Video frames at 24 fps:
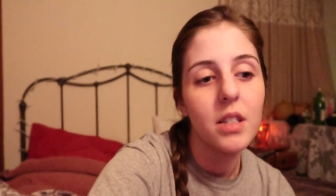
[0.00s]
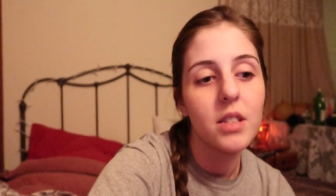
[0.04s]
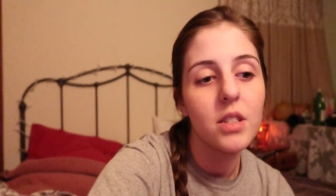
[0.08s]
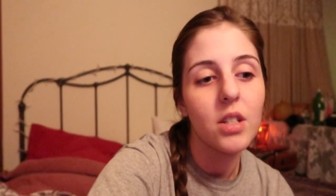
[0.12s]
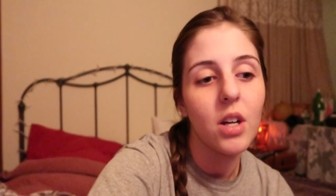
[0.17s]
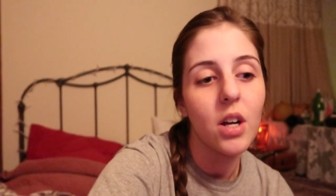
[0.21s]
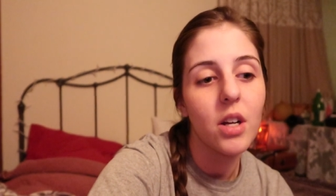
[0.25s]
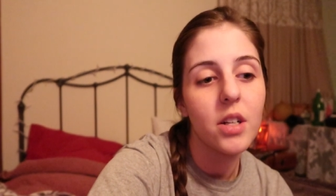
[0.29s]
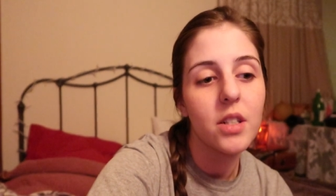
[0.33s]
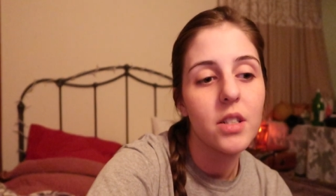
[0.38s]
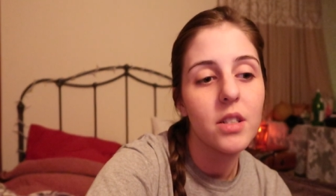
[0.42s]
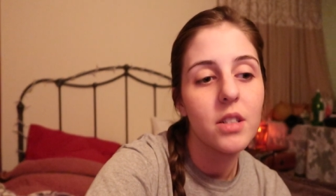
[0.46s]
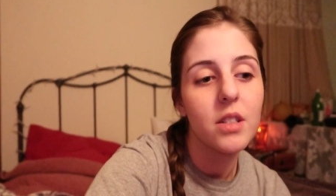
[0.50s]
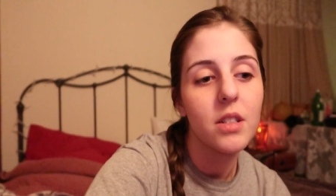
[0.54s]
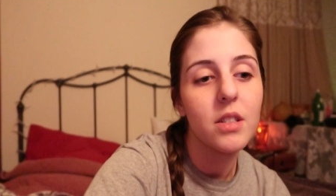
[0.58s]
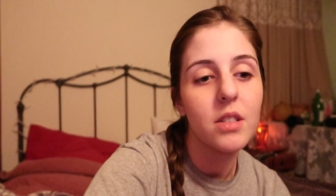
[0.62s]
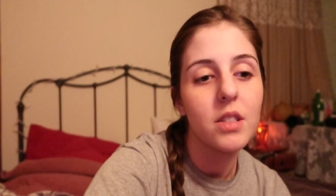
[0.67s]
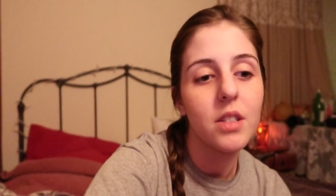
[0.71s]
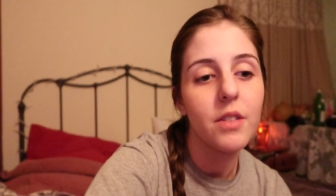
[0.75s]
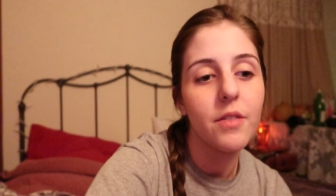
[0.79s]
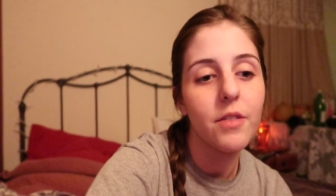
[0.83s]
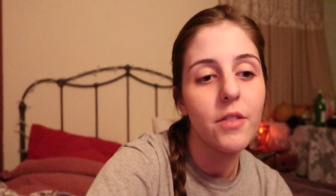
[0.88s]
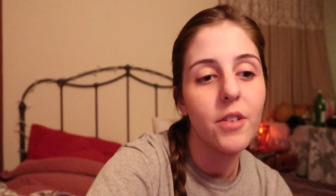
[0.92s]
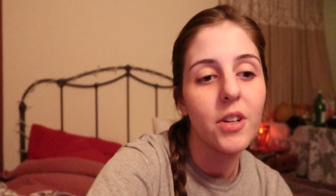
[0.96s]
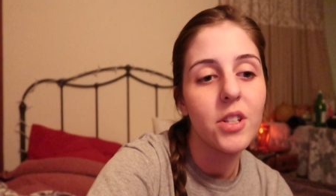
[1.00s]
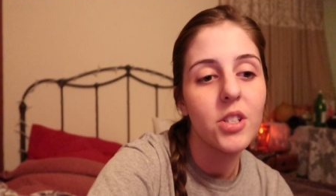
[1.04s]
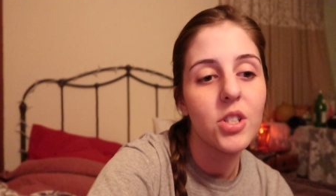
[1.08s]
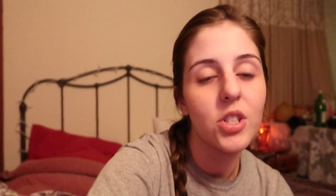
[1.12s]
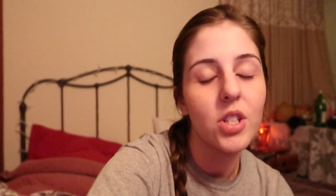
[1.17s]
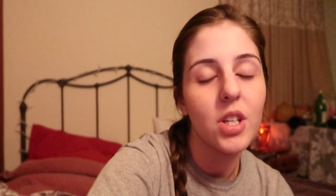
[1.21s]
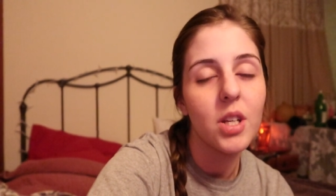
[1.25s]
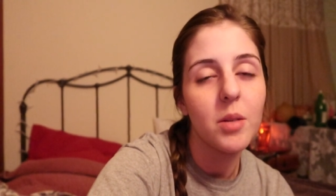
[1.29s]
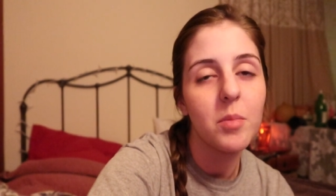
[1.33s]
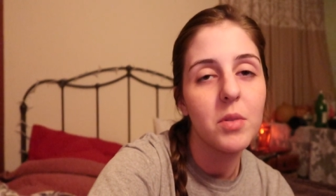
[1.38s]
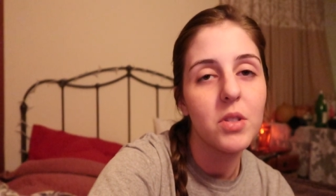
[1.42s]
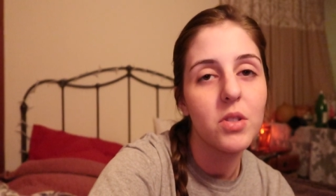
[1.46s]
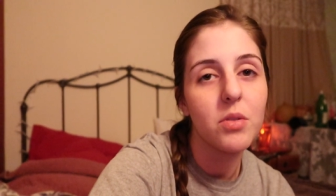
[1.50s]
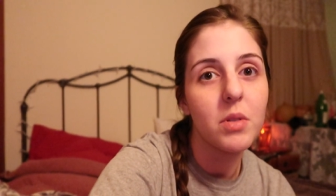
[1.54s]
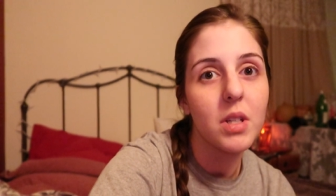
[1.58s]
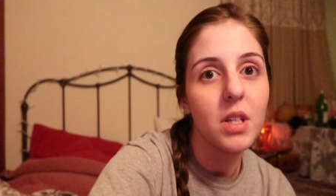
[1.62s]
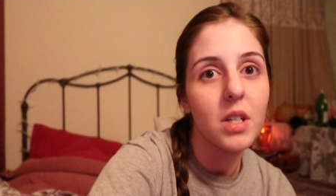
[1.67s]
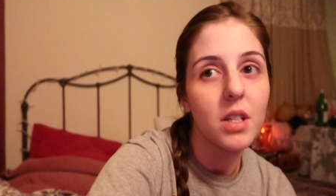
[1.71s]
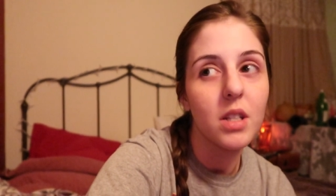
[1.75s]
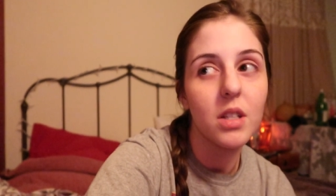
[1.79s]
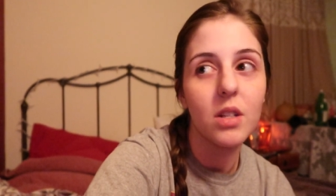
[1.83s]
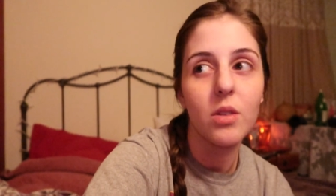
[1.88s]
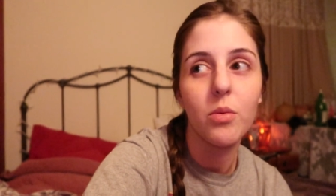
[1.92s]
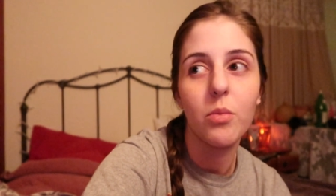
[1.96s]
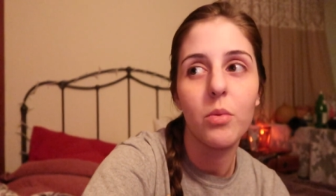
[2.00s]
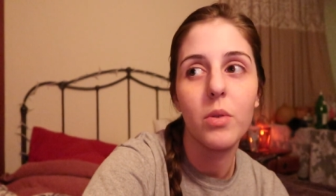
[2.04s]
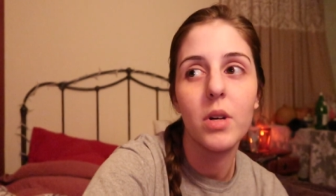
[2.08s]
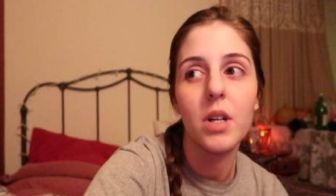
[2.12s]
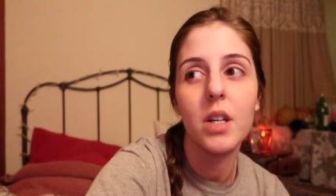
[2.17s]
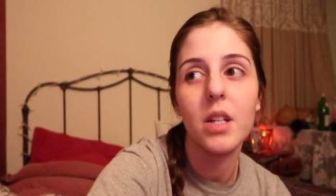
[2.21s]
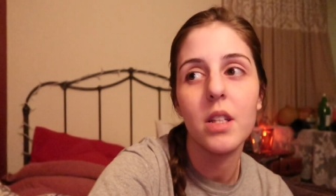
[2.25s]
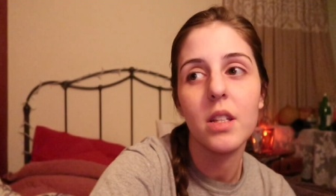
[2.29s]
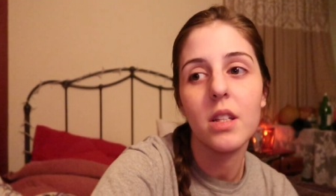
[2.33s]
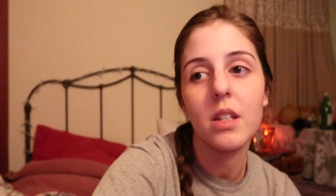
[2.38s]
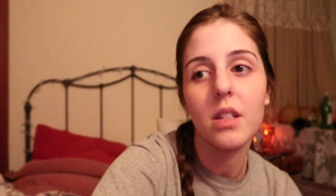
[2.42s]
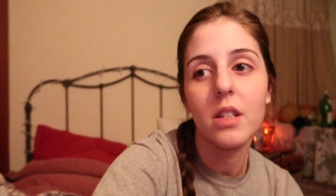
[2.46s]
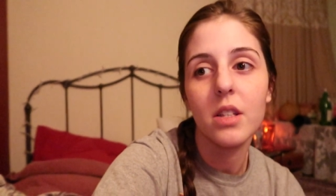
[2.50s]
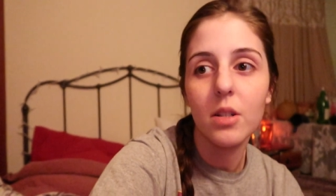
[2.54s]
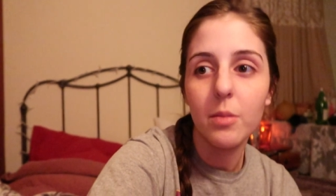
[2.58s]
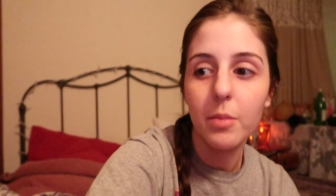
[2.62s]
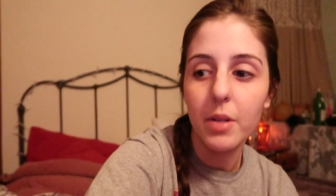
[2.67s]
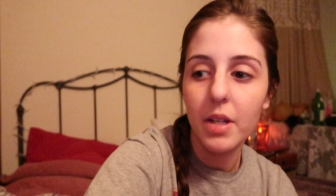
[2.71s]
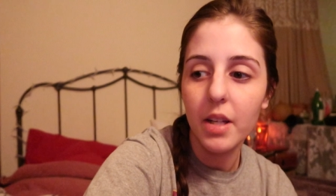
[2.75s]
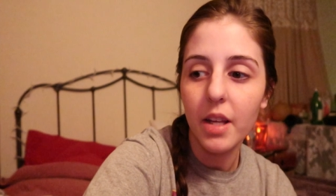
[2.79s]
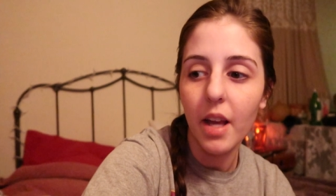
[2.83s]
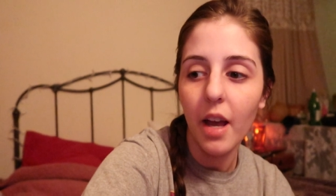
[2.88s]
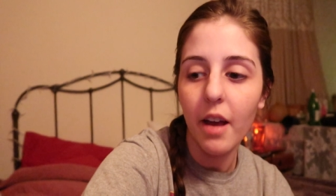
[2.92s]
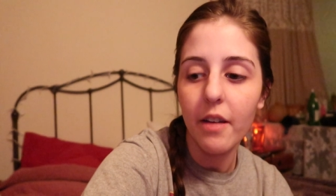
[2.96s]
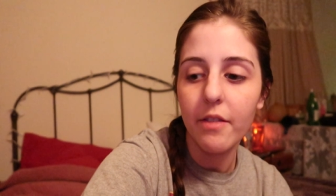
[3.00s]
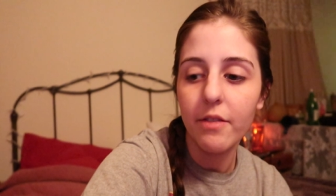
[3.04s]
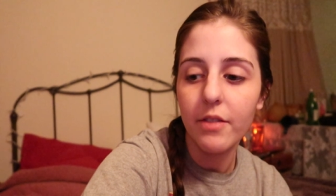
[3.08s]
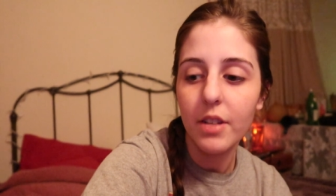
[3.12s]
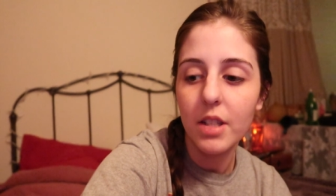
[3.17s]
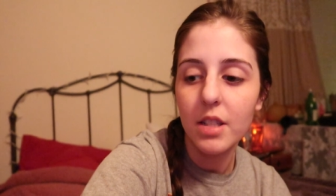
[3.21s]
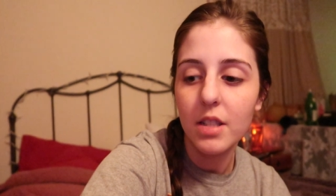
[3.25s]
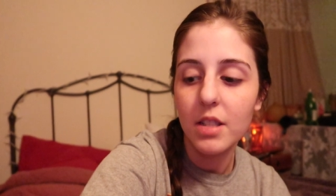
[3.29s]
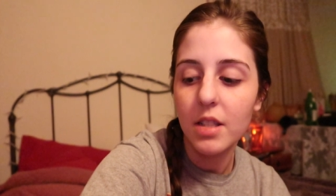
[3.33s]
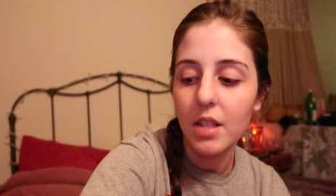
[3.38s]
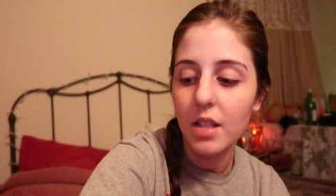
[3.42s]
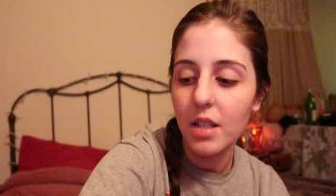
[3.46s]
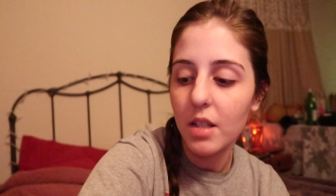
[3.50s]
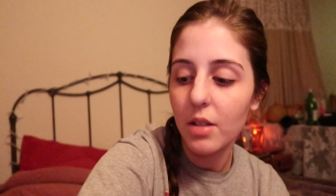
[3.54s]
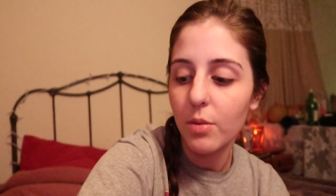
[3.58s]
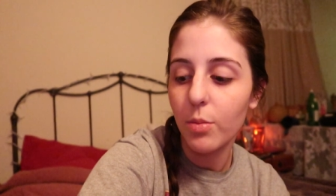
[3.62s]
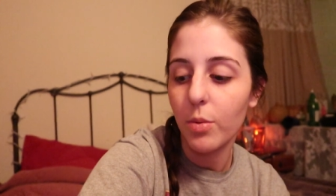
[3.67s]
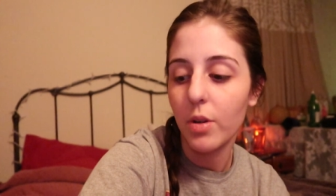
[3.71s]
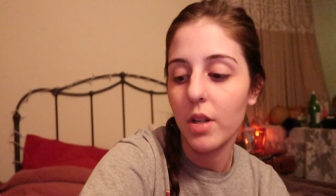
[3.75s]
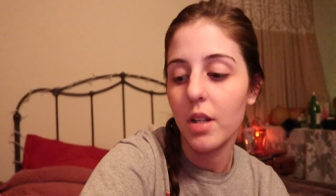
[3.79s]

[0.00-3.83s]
It's hard to differentiate between what a little bit of caffeine did,